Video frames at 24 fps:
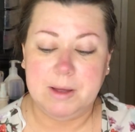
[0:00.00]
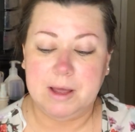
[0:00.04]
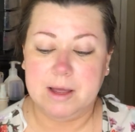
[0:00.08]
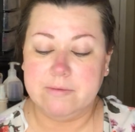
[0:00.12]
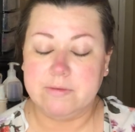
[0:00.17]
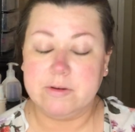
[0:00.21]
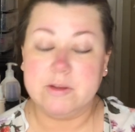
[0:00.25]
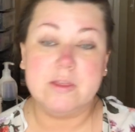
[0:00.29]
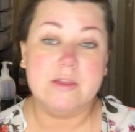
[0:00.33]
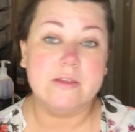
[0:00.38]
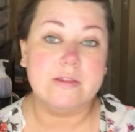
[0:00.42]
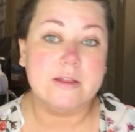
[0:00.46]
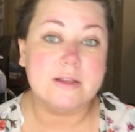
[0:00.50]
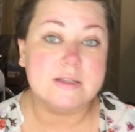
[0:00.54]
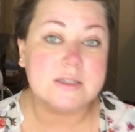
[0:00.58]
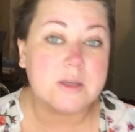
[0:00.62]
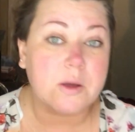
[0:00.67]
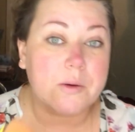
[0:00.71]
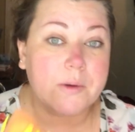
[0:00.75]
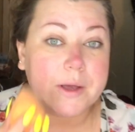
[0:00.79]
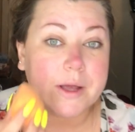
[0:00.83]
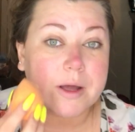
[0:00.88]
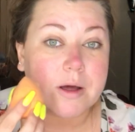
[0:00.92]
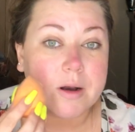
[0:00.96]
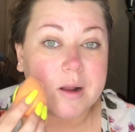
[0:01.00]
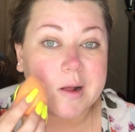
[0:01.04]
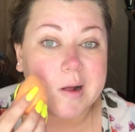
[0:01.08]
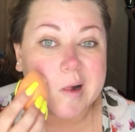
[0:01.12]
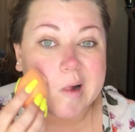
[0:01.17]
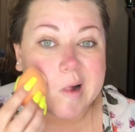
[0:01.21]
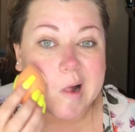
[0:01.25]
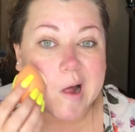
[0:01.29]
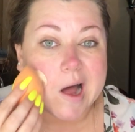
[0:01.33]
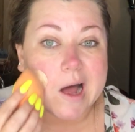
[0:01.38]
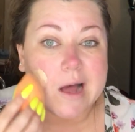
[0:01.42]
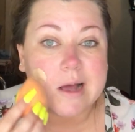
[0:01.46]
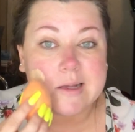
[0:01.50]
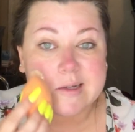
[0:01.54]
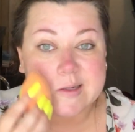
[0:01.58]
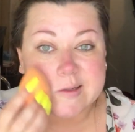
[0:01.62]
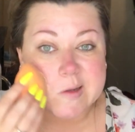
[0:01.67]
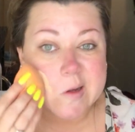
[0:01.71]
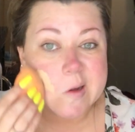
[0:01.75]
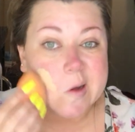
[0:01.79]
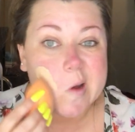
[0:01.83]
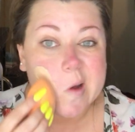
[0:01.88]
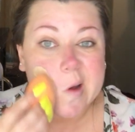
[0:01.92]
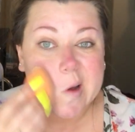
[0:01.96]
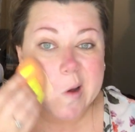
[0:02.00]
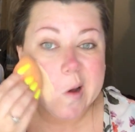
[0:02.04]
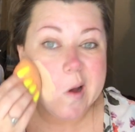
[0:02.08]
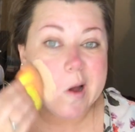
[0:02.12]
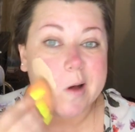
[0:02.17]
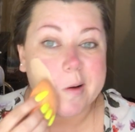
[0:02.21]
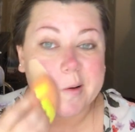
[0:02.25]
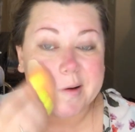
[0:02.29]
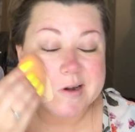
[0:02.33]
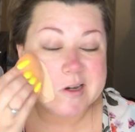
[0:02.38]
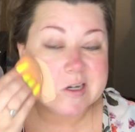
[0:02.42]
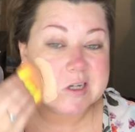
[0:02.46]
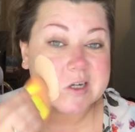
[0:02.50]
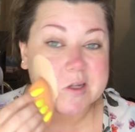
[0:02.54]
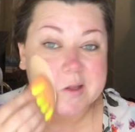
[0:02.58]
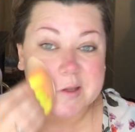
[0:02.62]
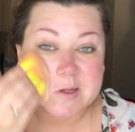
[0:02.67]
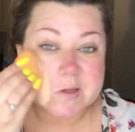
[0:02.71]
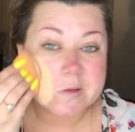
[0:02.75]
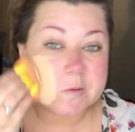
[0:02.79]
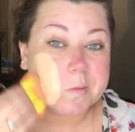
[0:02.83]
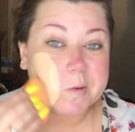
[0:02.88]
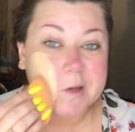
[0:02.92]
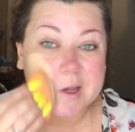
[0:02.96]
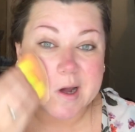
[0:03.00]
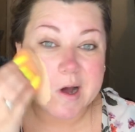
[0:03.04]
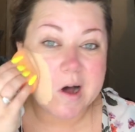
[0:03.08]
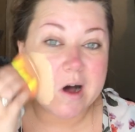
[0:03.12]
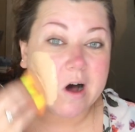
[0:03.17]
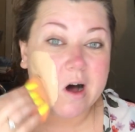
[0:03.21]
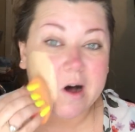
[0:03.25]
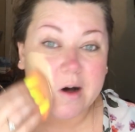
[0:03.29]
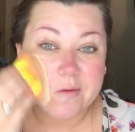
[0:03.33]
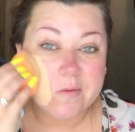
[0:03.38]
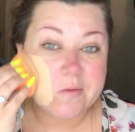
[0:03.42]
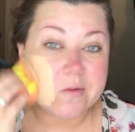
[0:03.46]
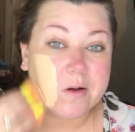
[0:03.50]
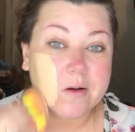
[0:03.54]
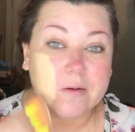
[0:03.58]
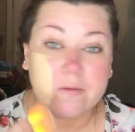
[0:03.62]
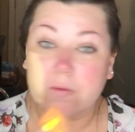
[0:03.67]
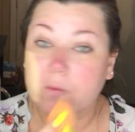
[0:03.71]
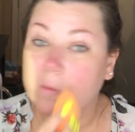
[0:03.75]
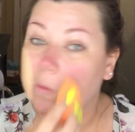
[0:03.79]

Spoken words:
everything that's going on in class. I took this week off of